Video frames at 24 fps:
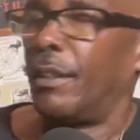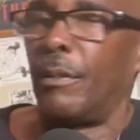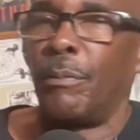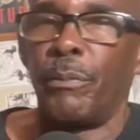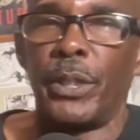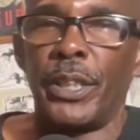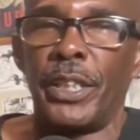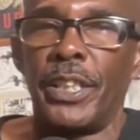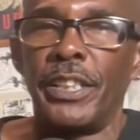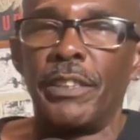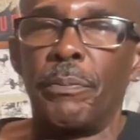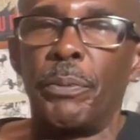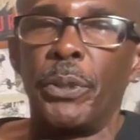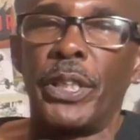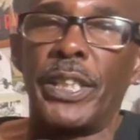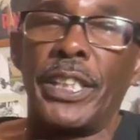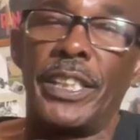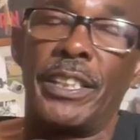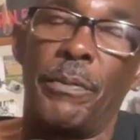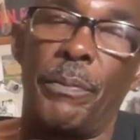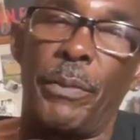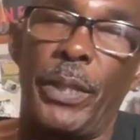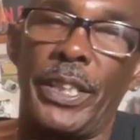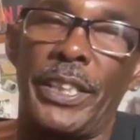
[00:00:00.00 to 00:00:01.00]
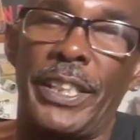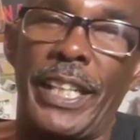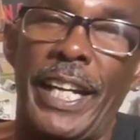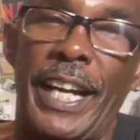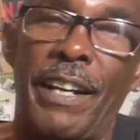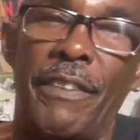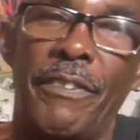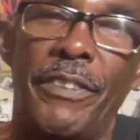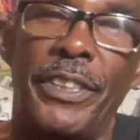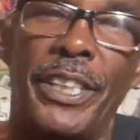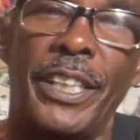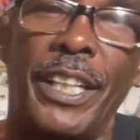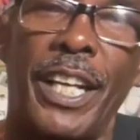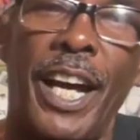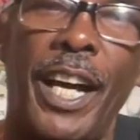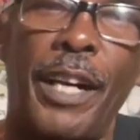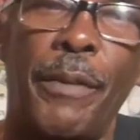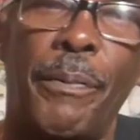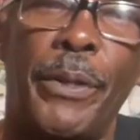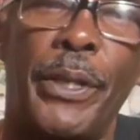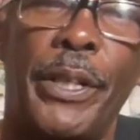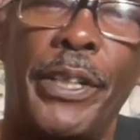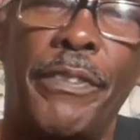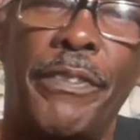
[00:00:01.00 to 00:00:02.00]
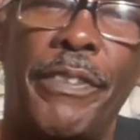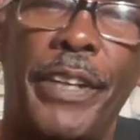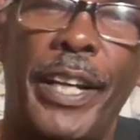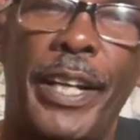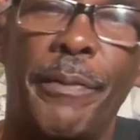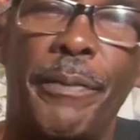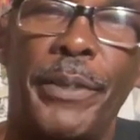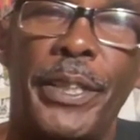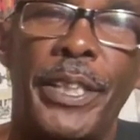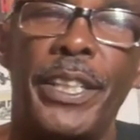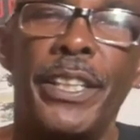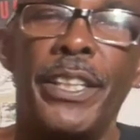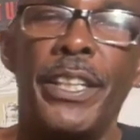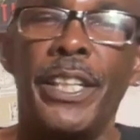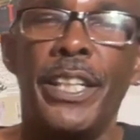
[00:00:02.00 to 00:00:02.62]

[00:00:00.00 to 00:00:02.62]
But this book is a must-have in your library, family.